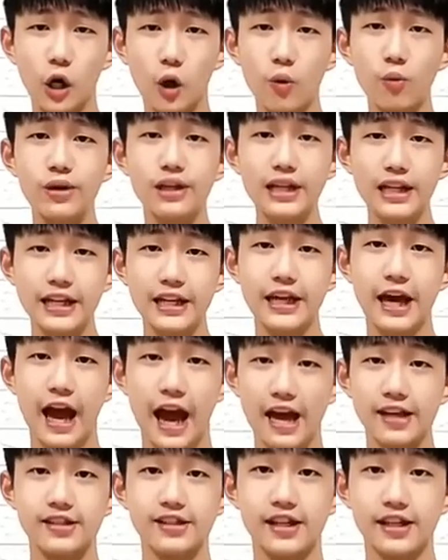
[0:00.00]
only
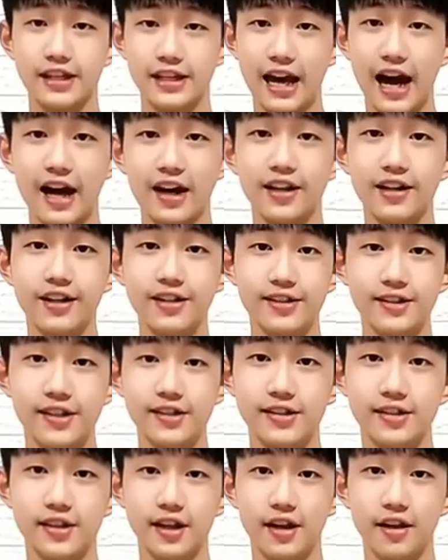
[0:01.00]
has a younger
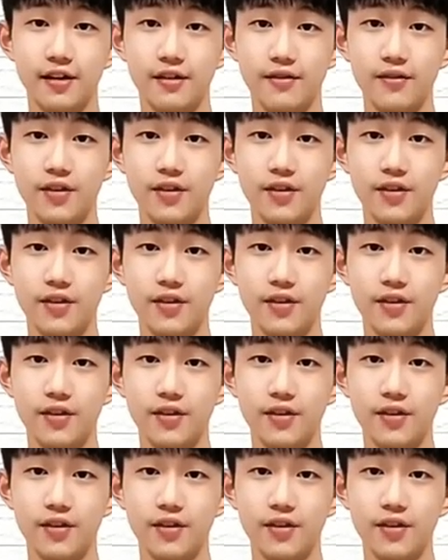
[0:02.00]
sister.